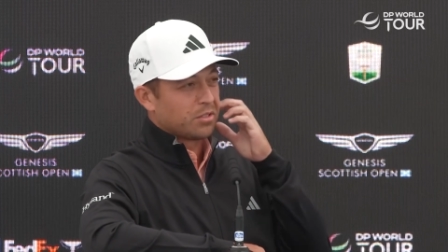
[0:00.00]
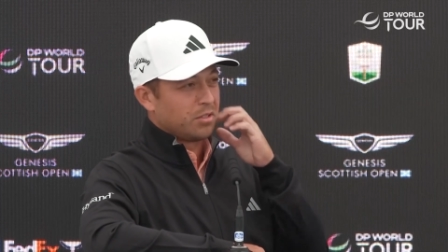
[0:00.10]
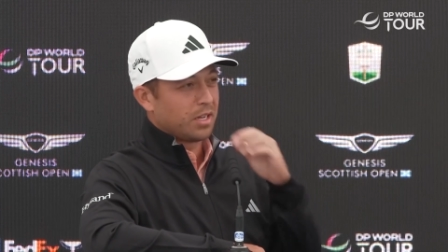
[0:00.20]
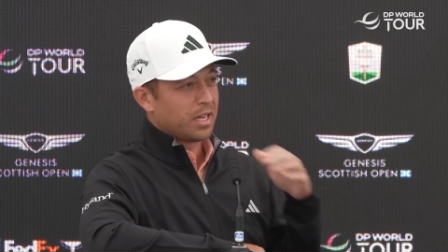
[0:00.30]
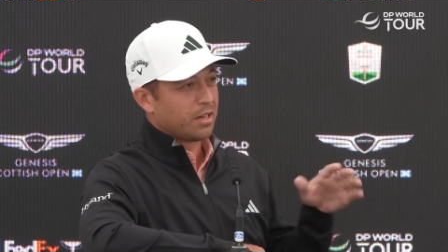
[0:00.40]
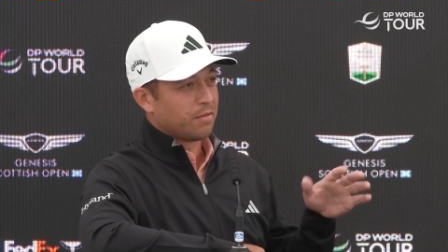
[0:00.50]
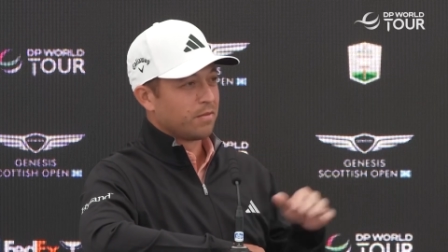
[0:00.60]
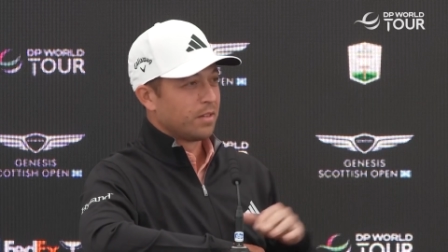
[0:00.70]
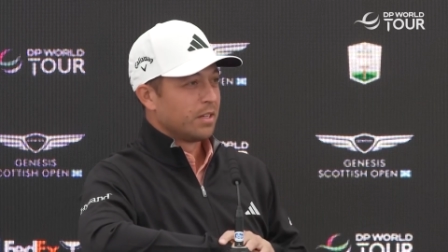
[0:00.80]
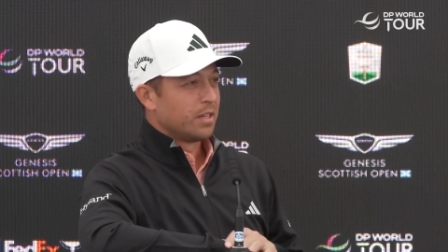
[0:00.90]
So you can kind of
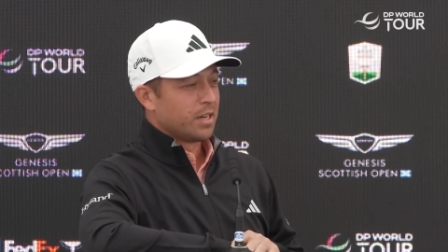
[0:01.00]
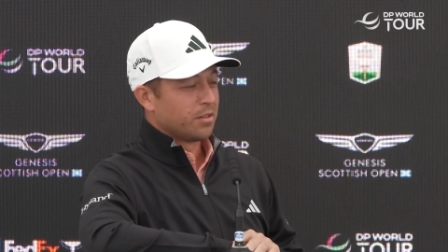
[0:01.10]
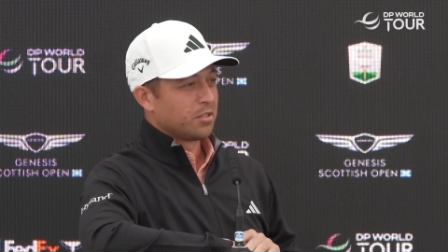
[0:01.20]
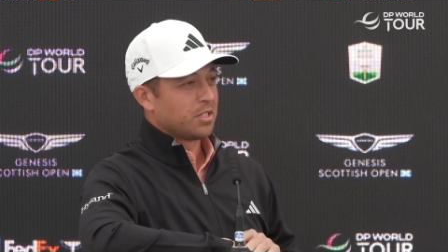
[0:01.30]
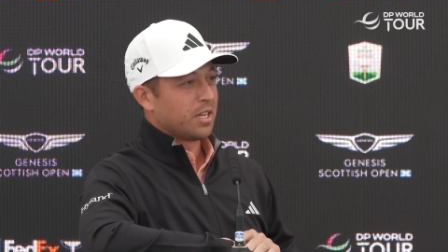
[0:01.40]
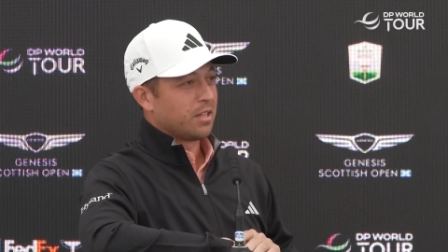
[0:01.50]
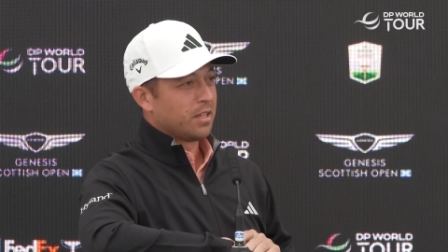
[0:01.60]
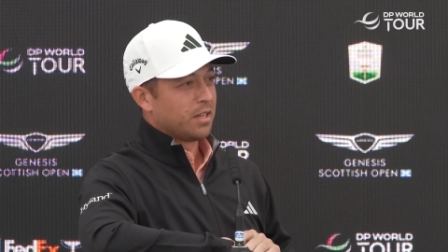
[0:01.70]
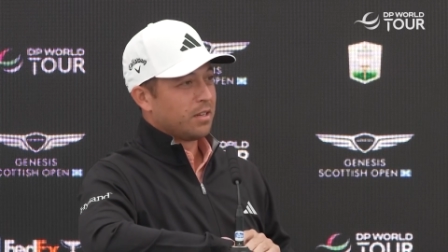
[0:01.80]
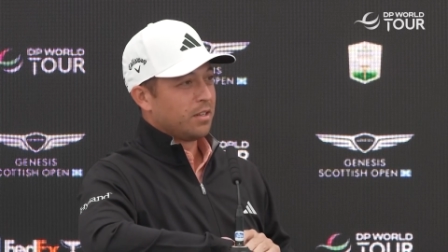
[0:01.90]
understand
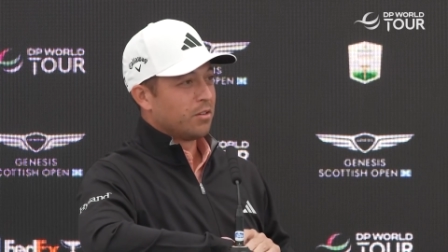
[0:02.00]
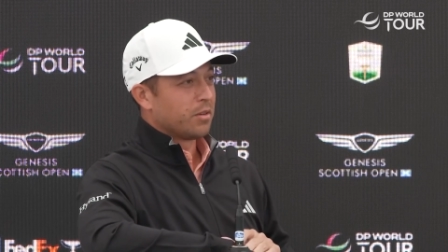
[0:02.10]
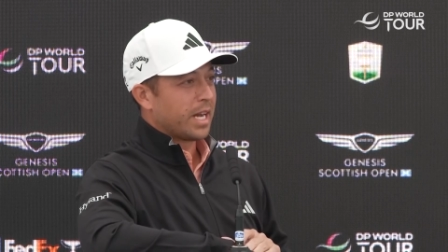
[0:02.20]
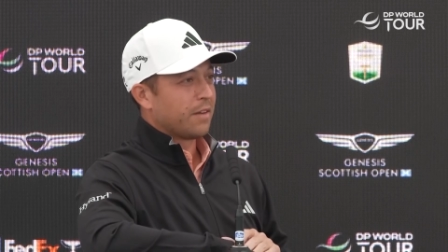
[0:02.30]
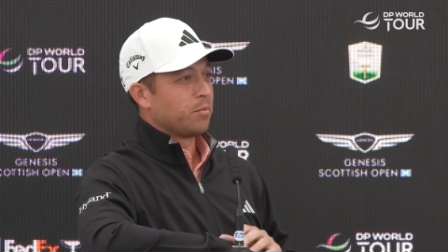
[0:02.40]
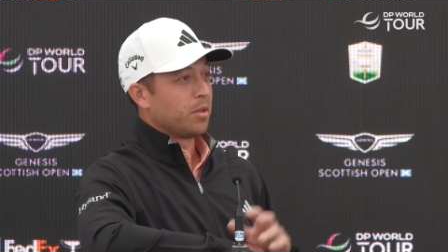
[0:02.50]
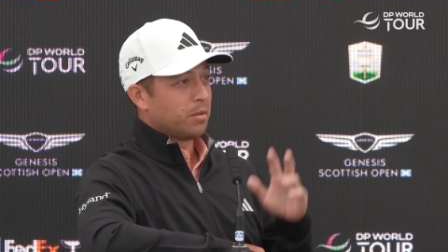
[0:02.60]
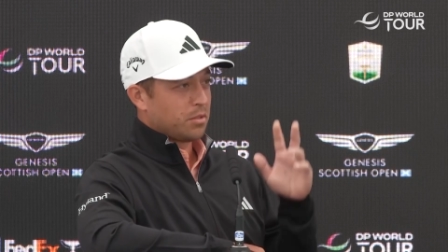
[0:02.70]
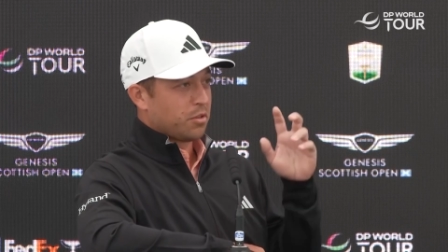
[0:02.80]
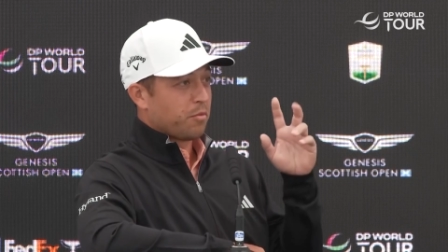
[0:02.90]
that you don't have to be
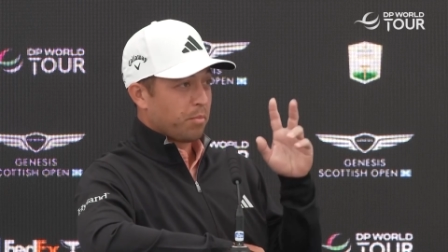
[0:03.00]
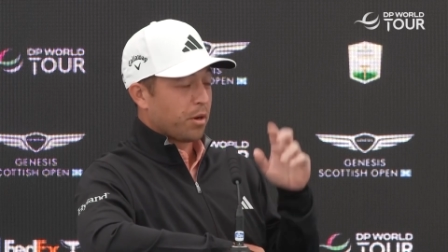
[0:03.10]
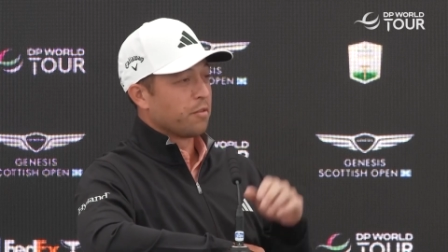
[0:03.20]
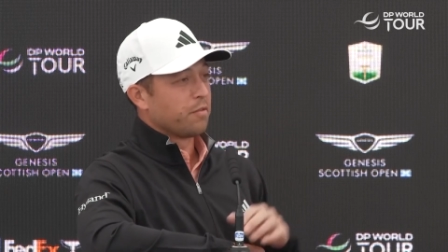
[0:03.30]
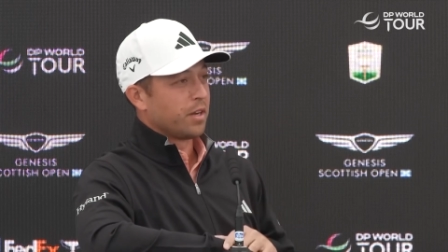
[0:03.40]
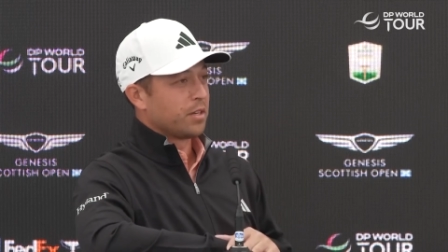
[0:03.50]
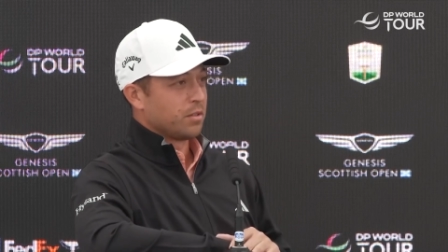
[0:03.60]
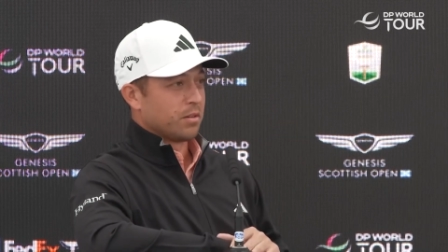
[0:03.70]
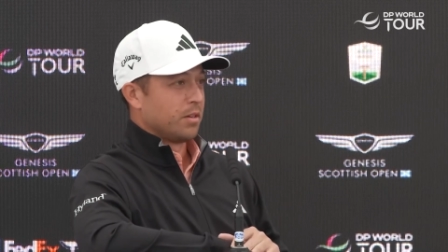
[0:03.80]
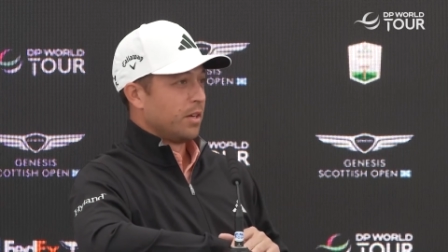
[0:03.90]
sort of perfect
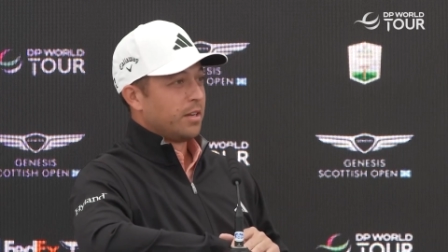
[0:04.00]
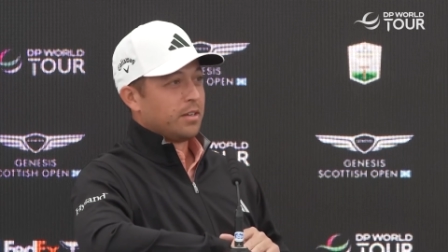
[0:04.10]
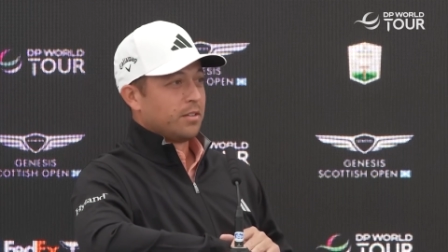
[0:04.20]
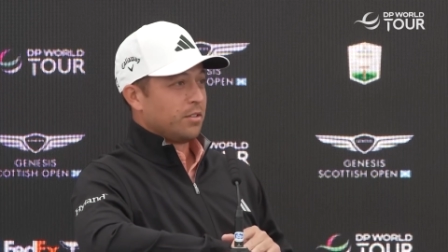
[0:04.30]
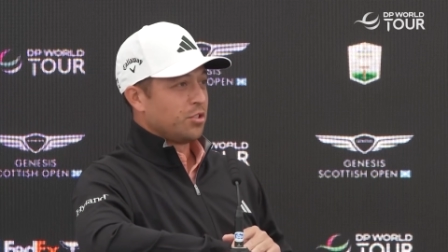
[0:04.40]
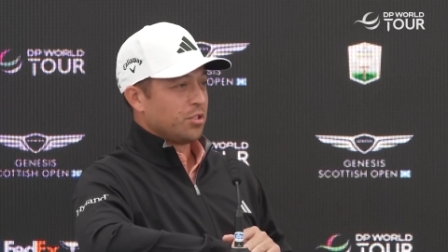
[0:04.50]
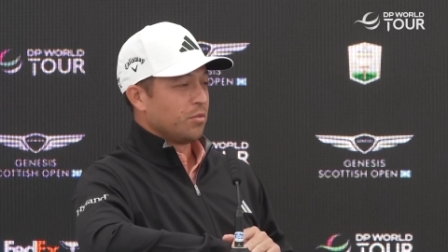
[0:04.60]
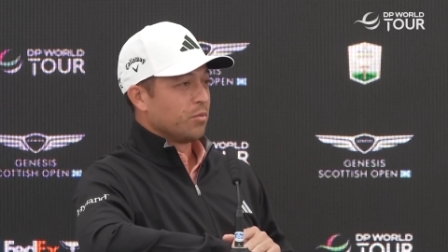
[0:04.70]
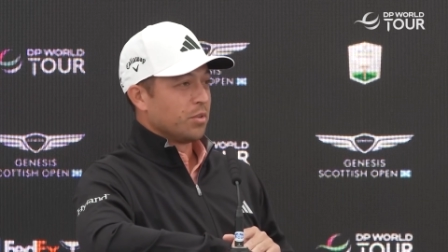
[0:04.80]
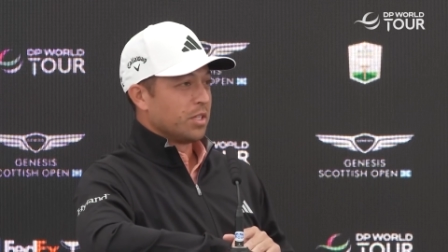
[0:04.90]
or
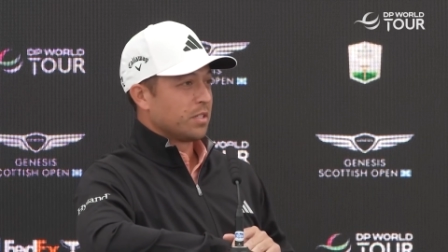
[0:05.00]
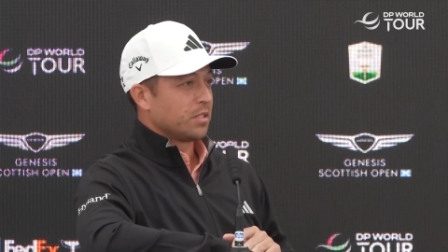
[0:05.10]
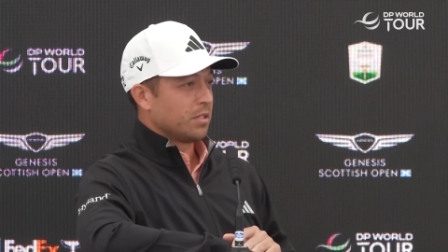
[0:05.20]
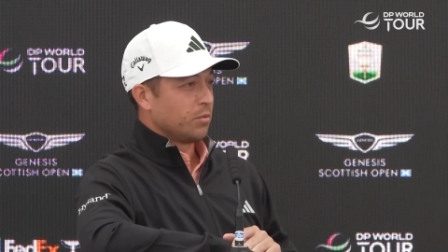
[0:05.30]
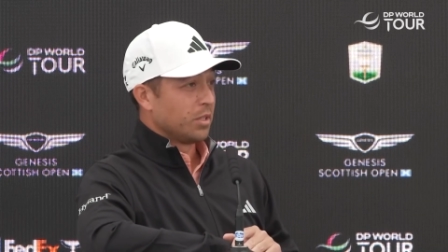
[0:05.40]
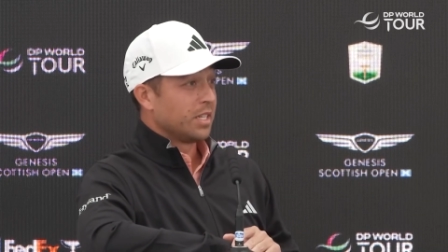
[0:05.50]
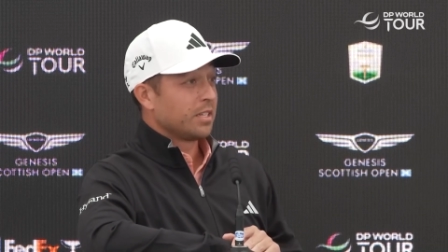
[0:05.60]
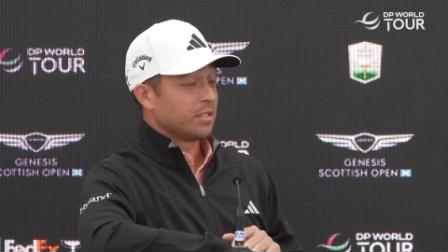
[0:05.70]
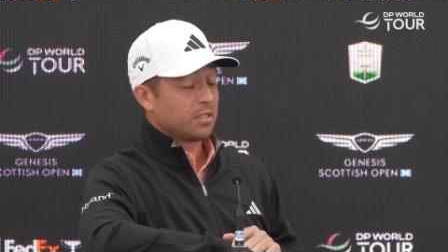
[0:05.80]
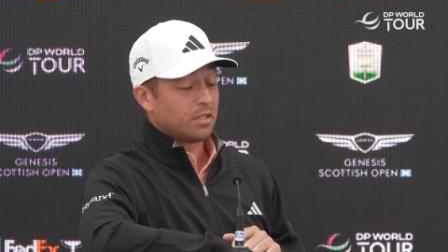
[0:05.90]
shoot ridiculous,
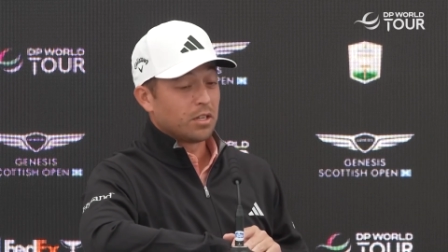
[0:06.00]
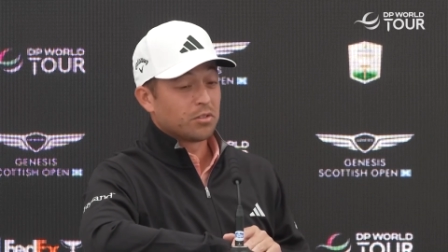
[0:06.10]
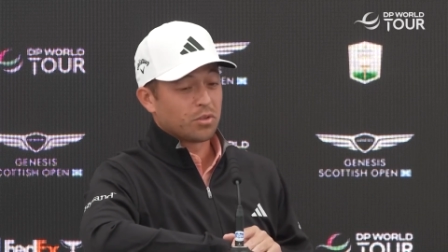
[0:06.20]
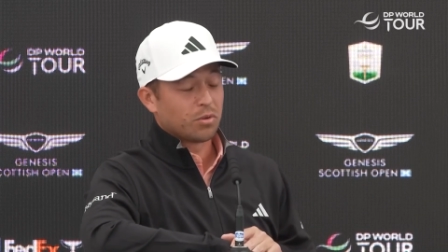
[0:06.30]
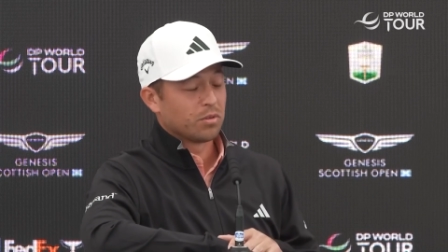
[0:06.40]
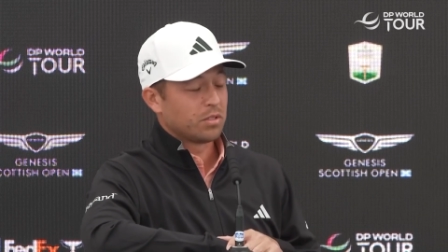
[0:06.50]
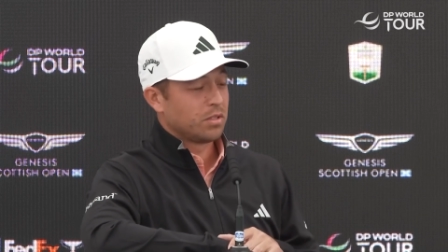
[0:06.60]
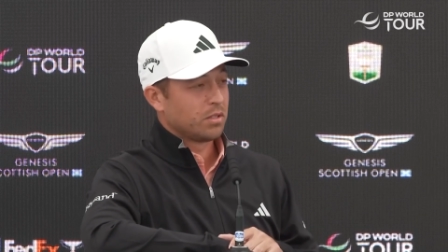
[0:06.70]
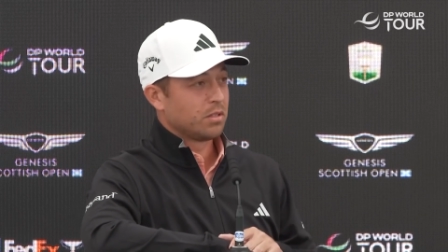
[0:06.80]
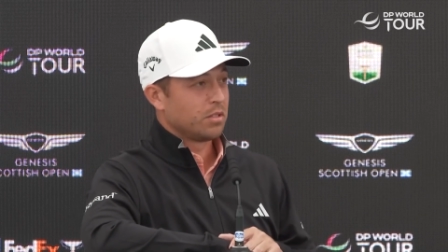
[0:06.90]
ridiculously low scores
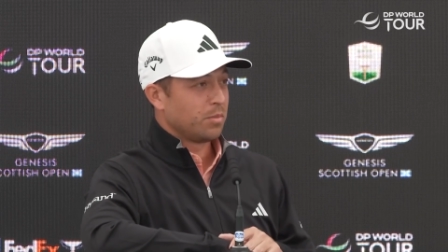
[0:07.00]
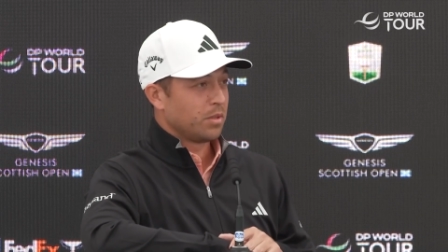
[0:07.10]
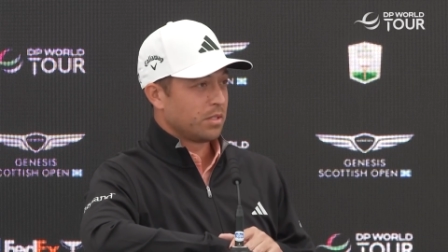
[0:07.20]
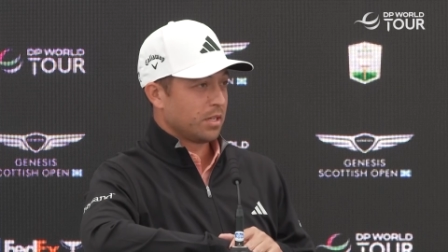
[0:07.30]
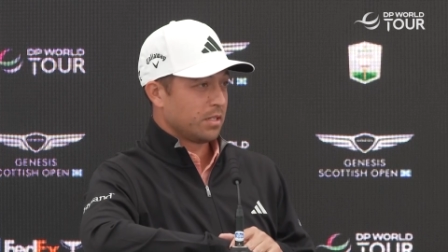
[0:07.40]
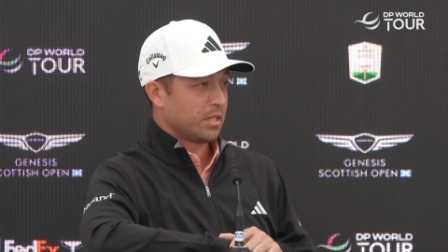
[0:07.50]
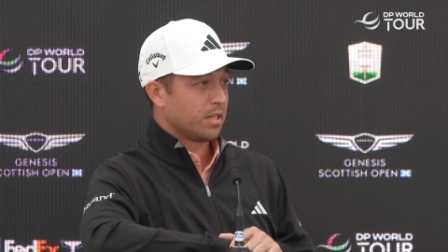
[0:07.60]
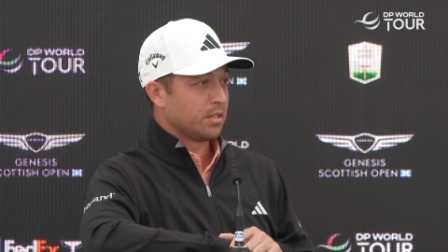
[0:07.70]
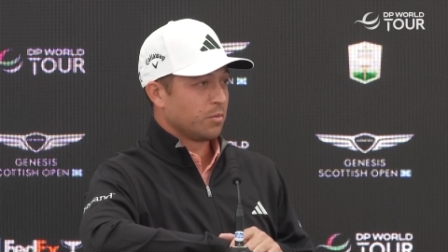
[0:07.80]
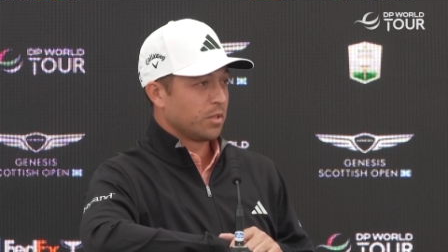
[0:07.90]
to to be to
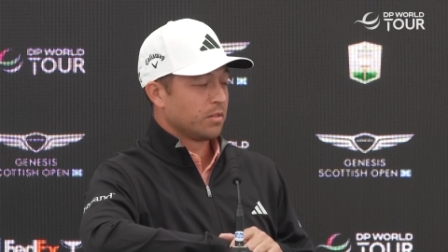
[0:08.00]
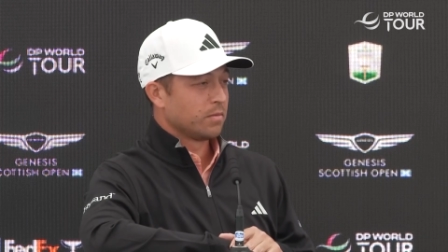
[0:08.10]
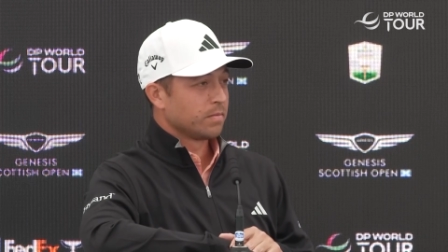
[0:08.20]
contend and win.